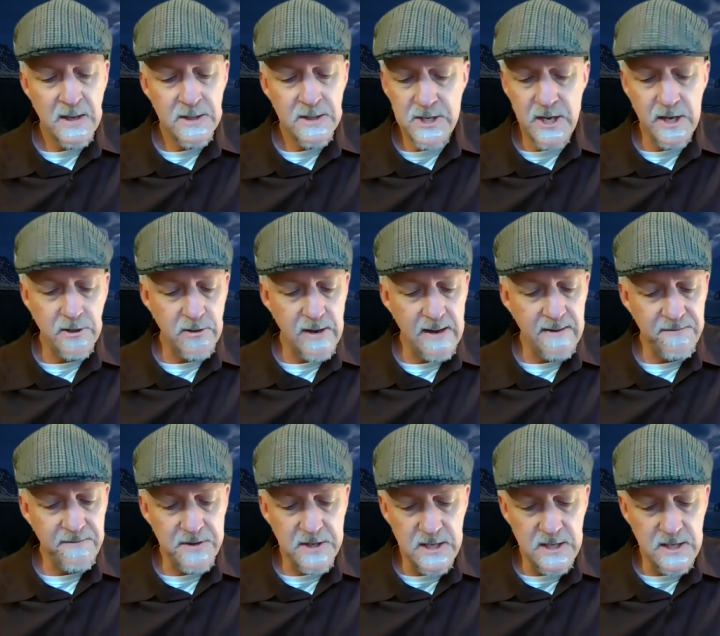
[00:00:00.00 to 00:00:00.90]
Take her out
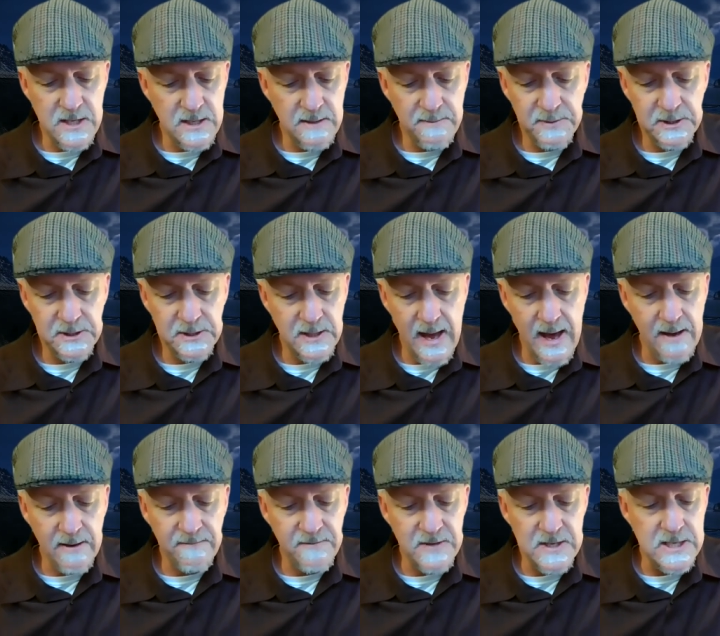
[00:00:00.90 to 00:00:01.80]
of Thebes,
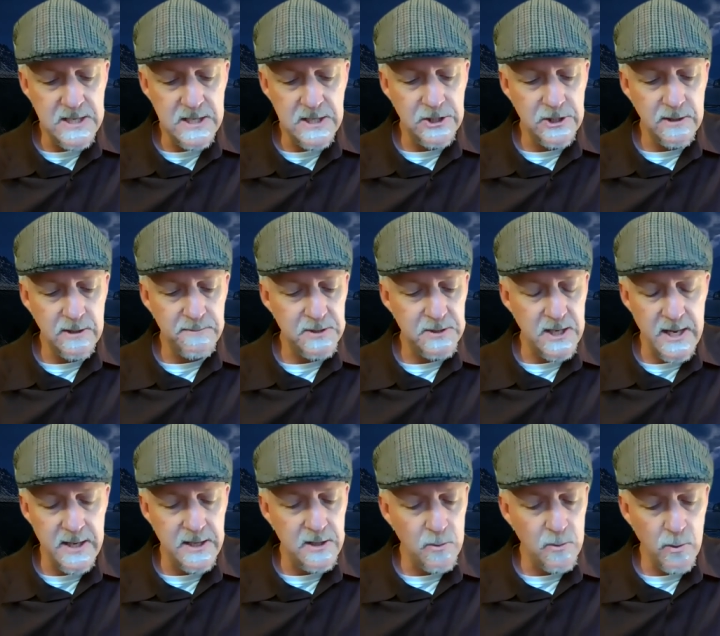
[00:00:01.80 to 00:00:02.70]
out of Egypt,
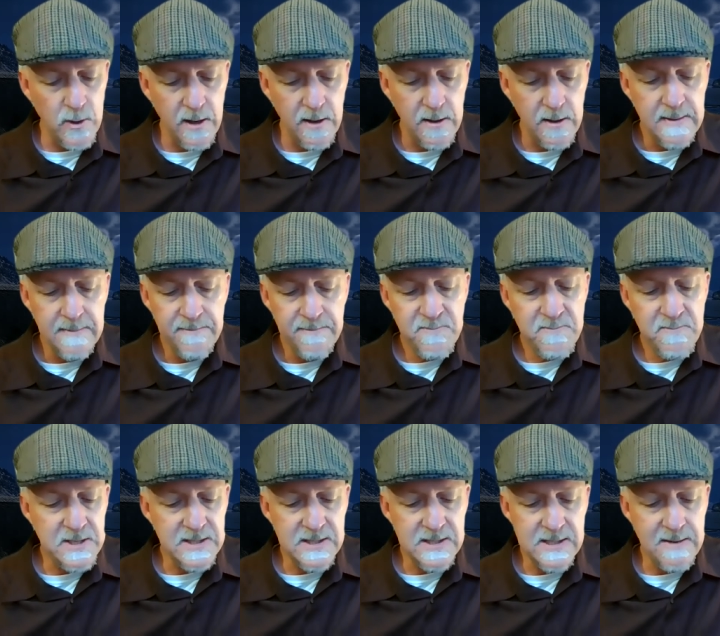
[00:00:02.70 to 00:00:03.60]
anywhere,
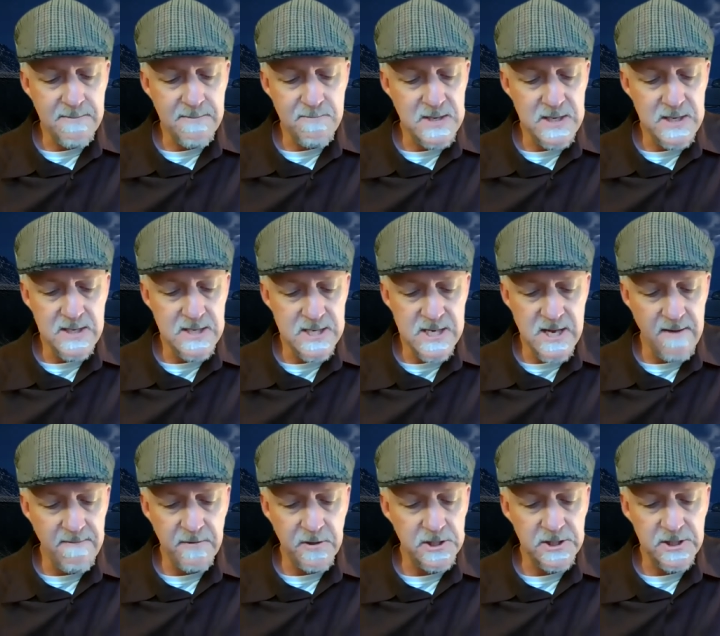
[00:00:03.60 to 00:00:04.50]
but let me
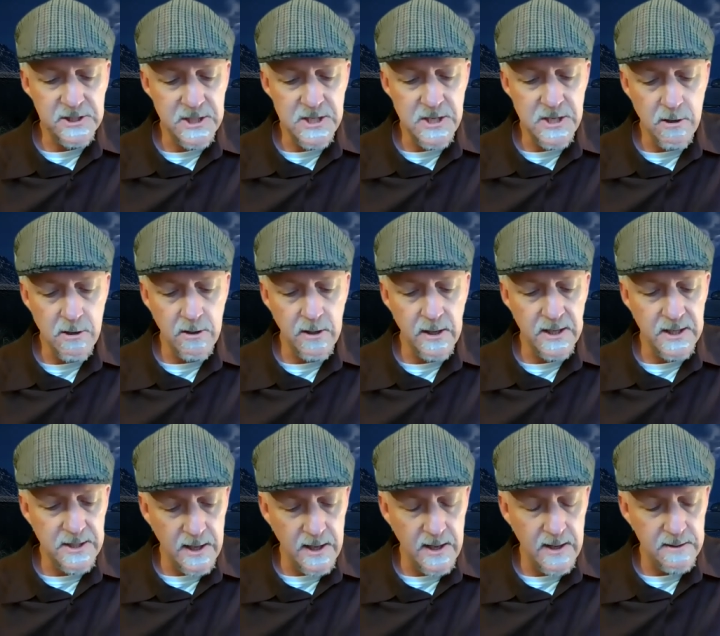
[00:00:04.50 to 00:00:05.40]
never see her
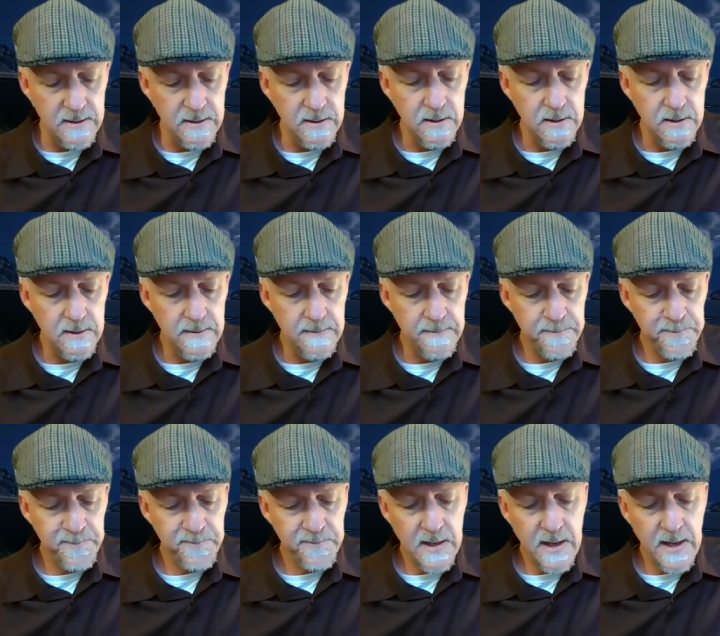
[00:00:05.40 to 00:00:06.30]
again.
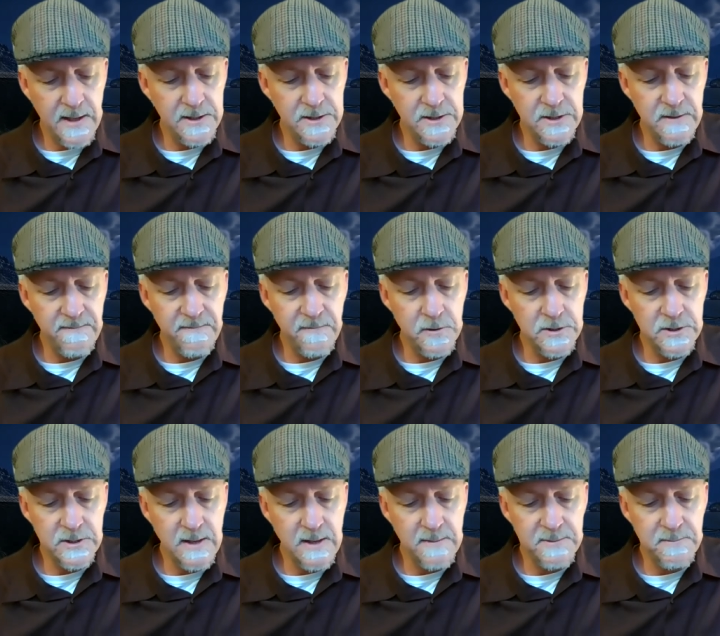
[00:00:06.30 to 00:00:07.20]
Hasty
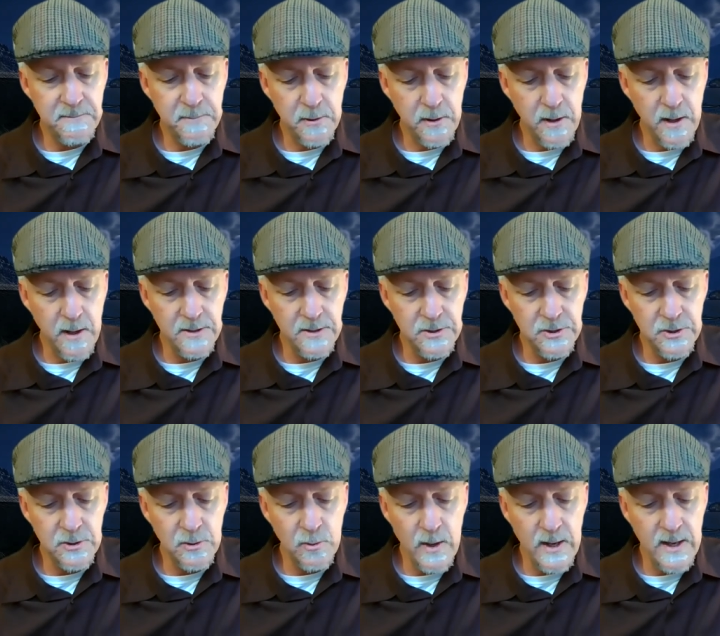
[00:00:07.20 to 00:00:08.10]
footsteps
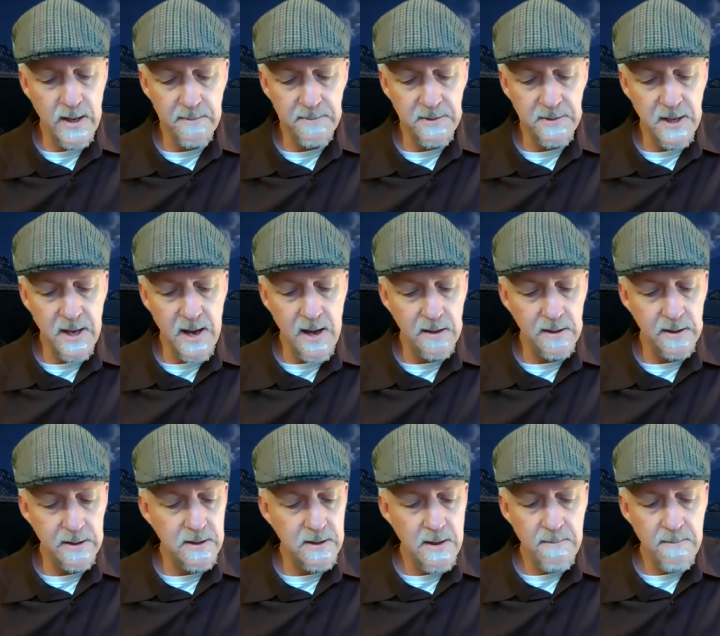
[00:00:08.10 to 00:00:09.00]
plunged away up the
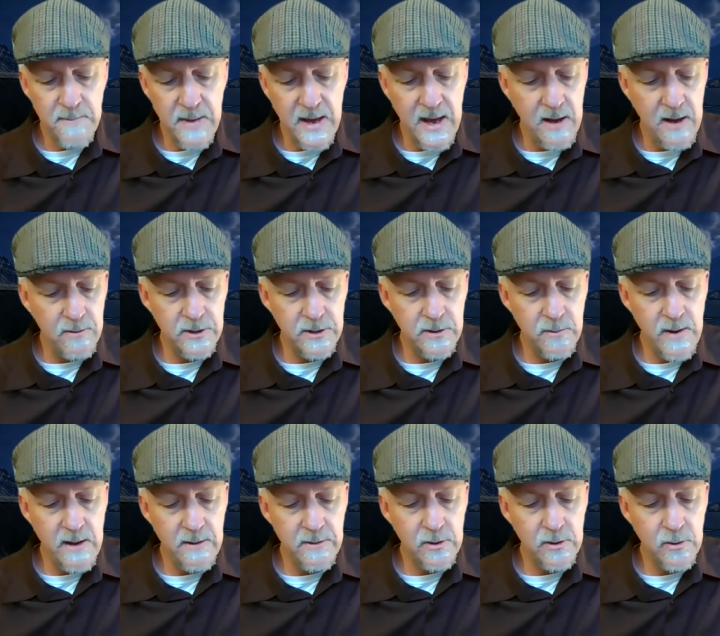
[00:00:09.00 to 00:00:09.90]
alley, pounded
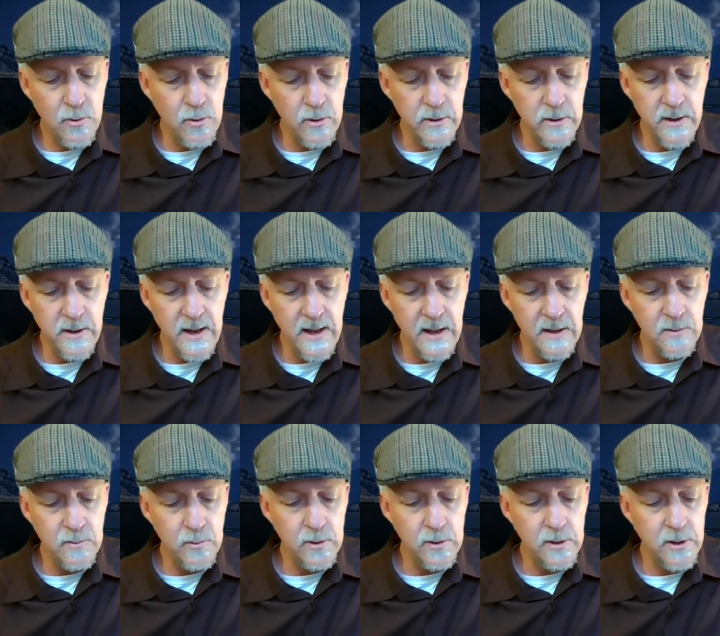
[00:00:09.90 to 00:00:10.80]
around a corner,
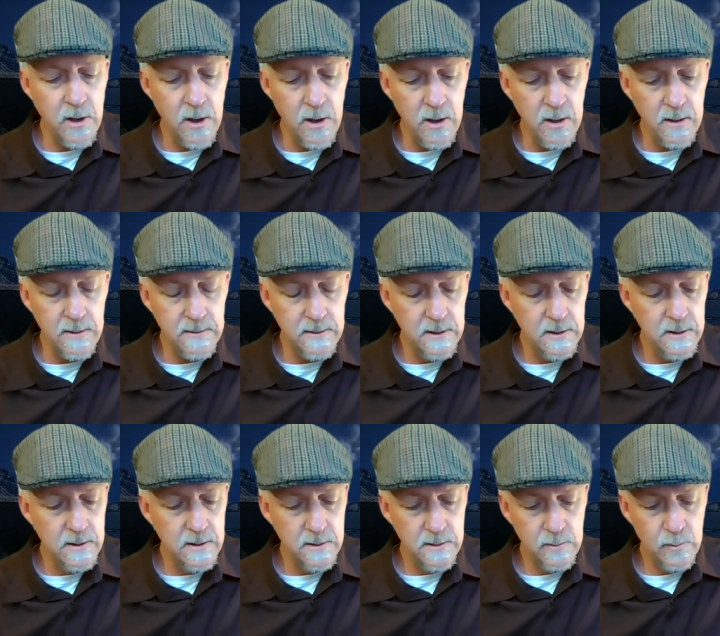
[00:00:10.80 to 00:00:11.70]
and were gone.
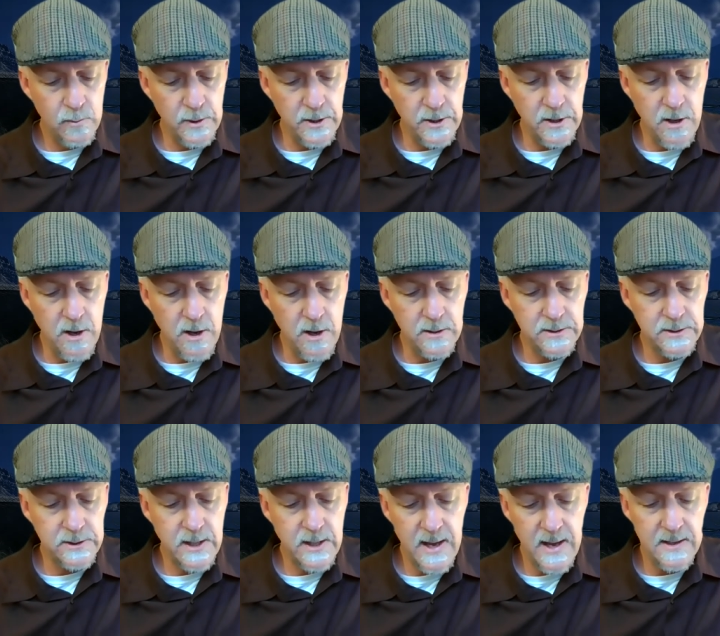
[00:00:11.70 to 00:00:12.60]
When
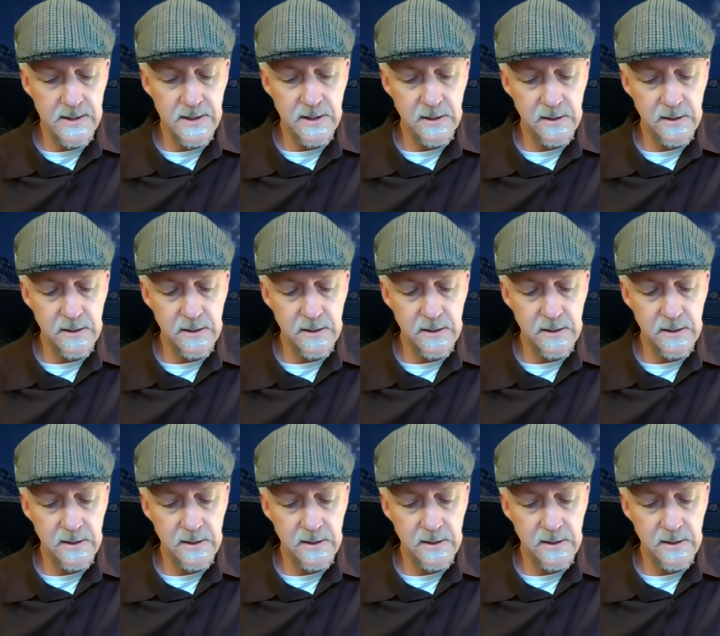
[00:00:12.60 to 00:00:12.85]
Nekonkh's head